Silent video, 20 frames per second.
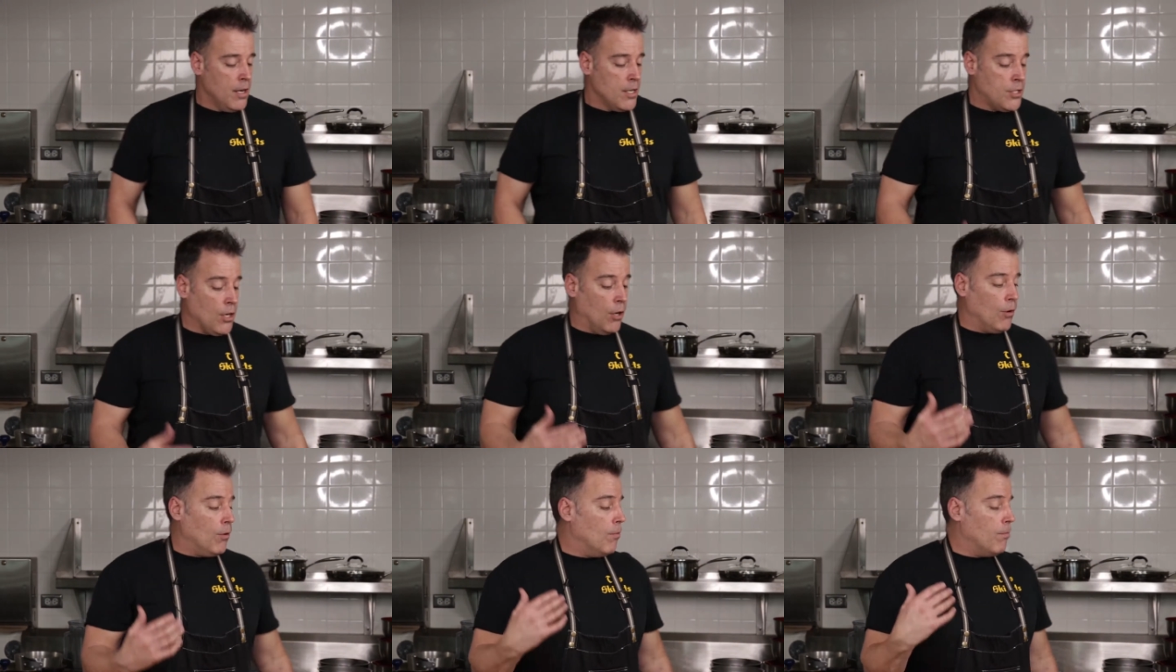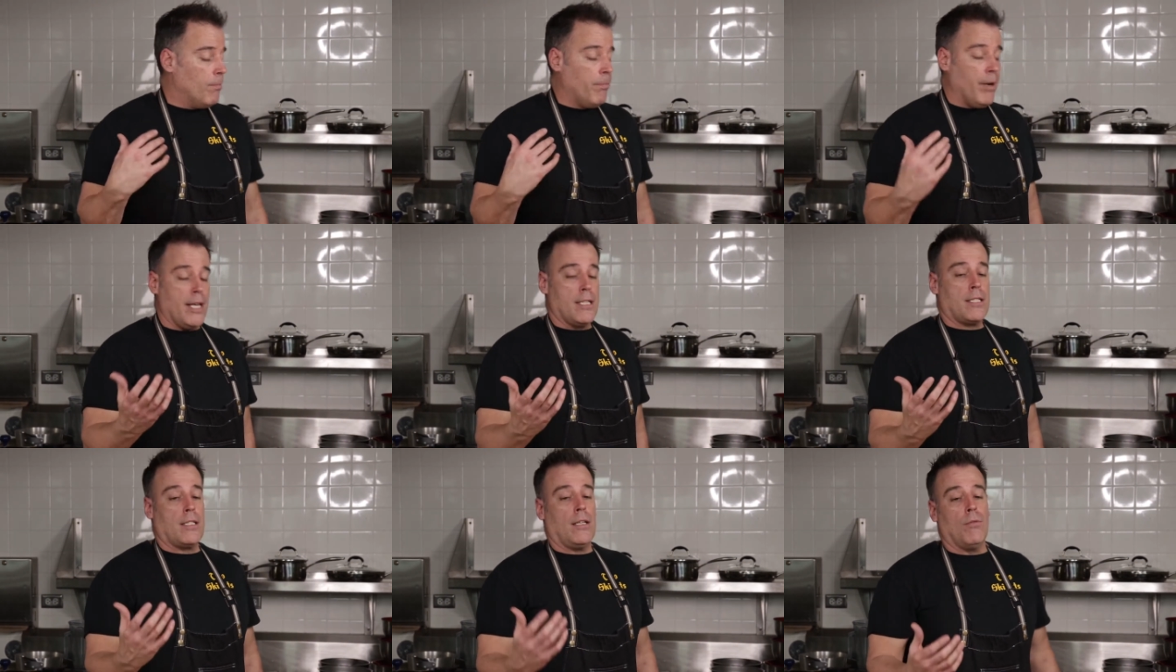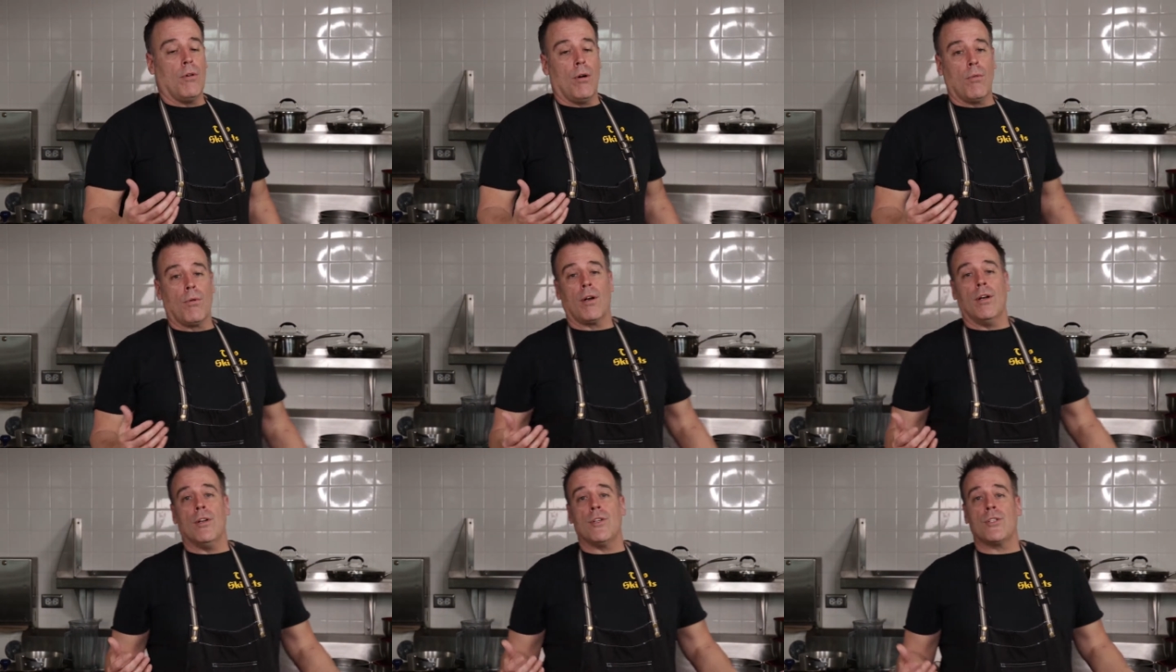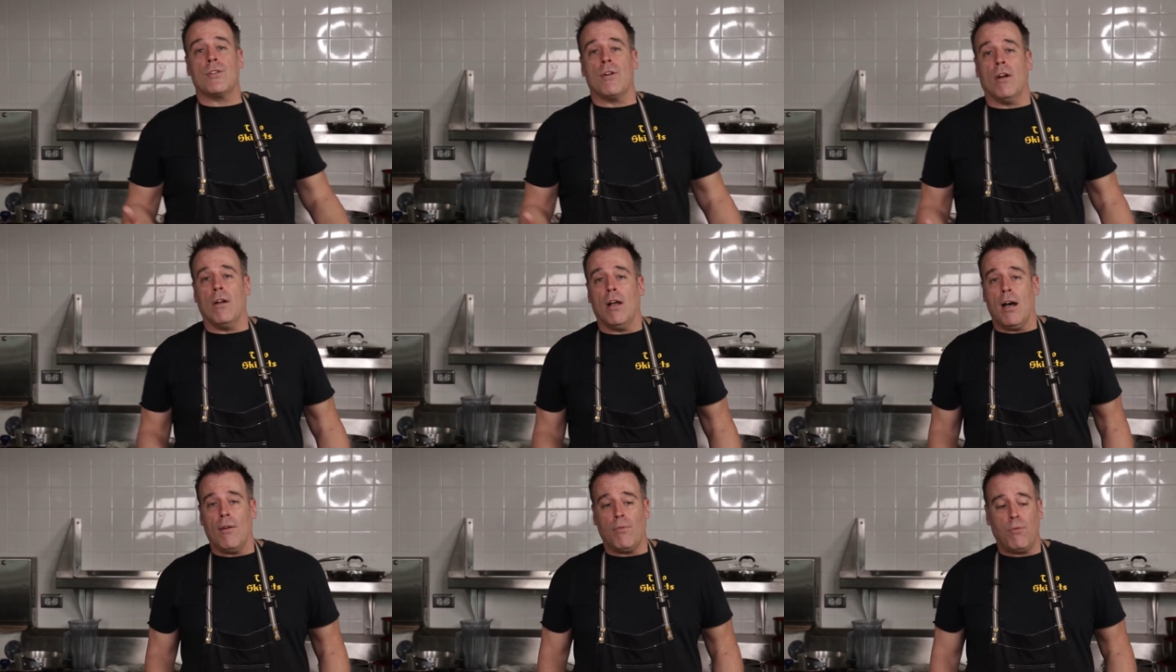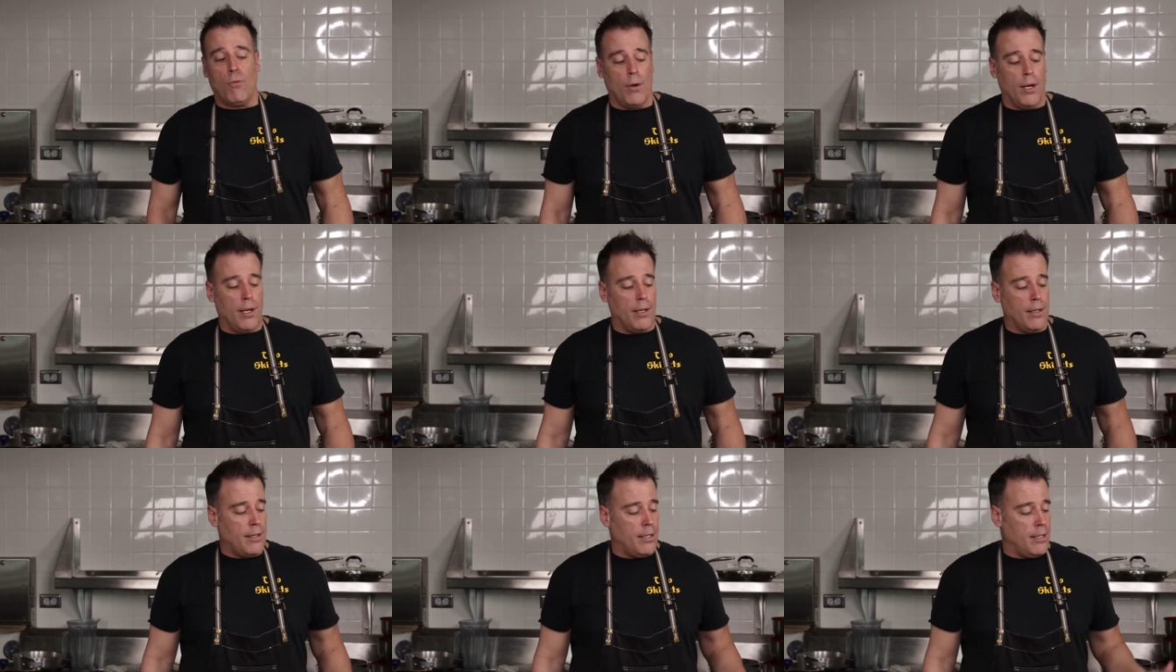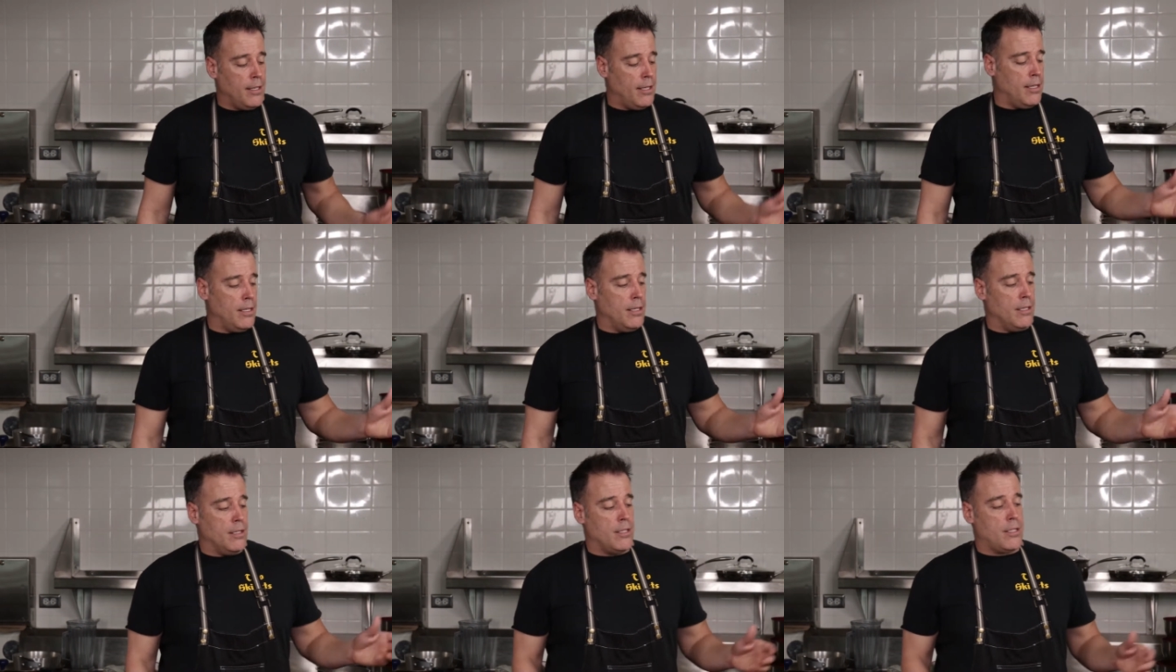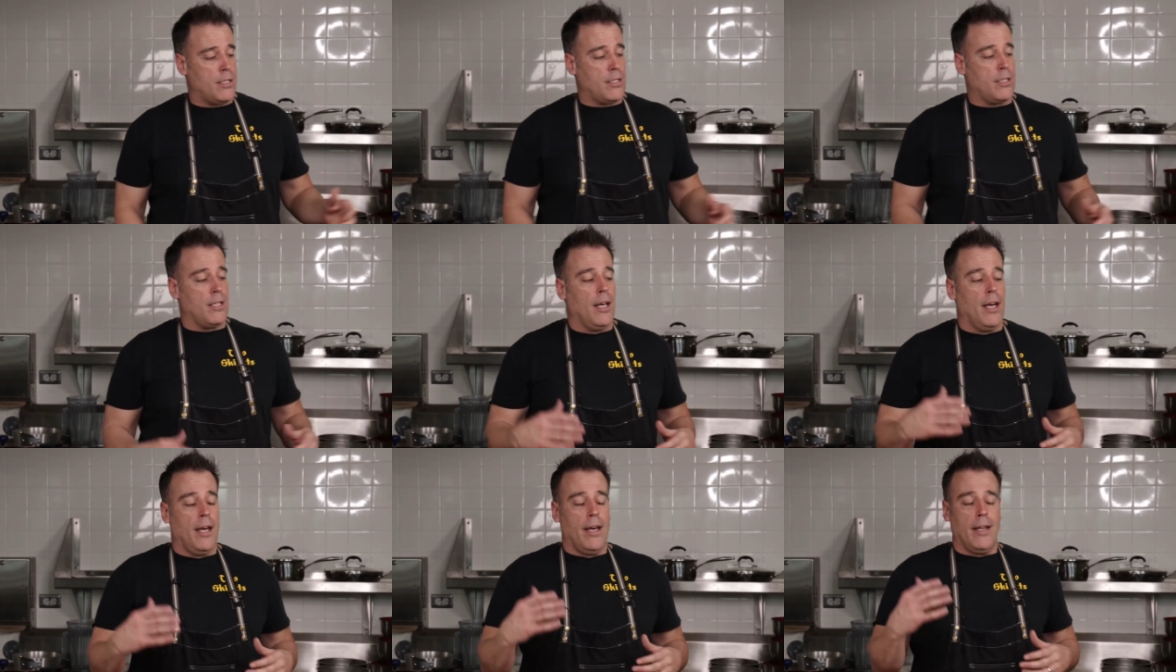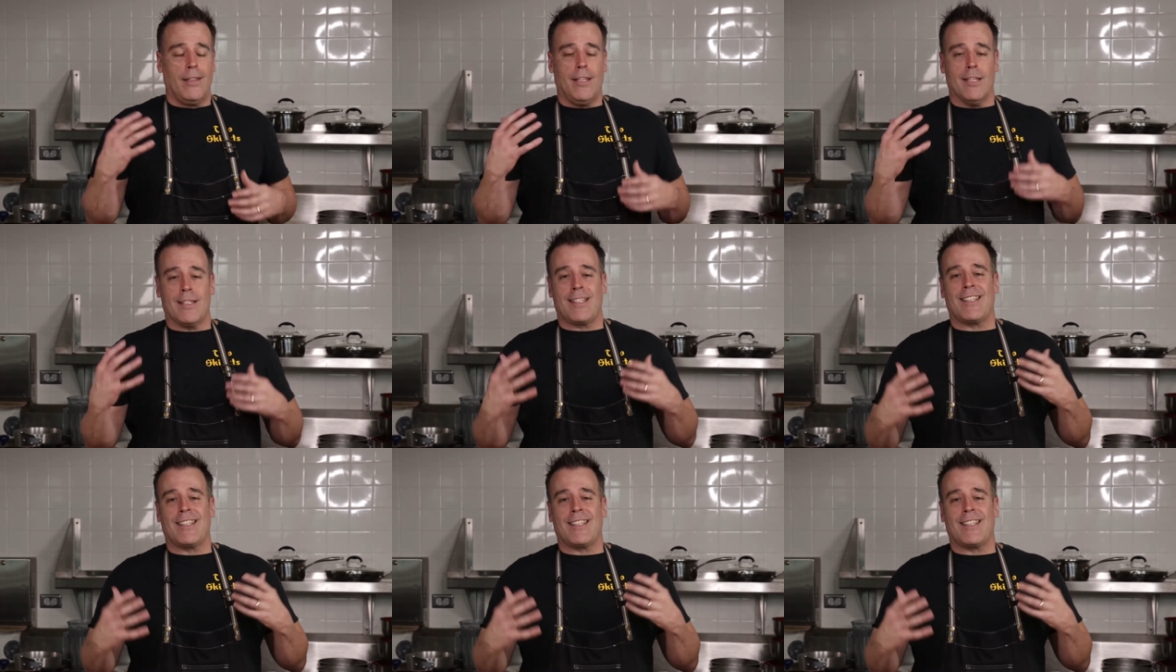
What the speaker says: So basically what we're going to start off with is the